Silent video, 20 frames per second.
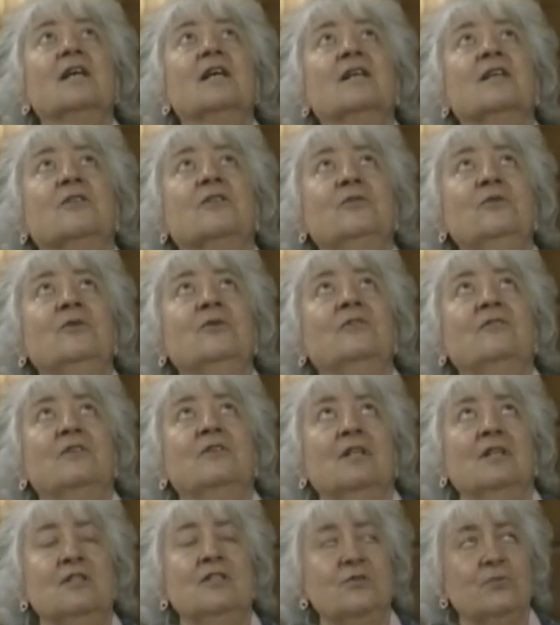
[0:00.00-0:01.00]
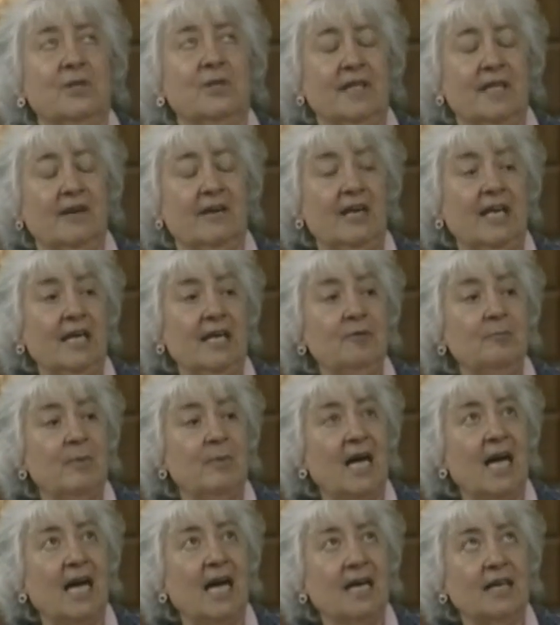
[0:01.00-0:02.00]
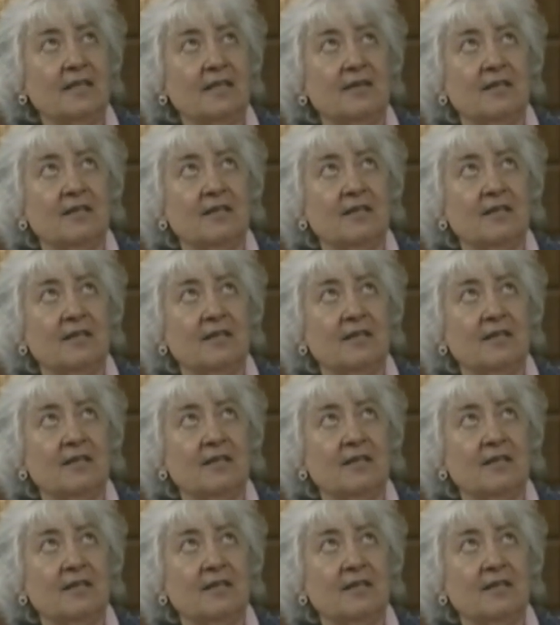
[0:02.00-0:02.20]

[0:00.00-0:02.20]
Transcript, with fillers: uh, through the village with their head back,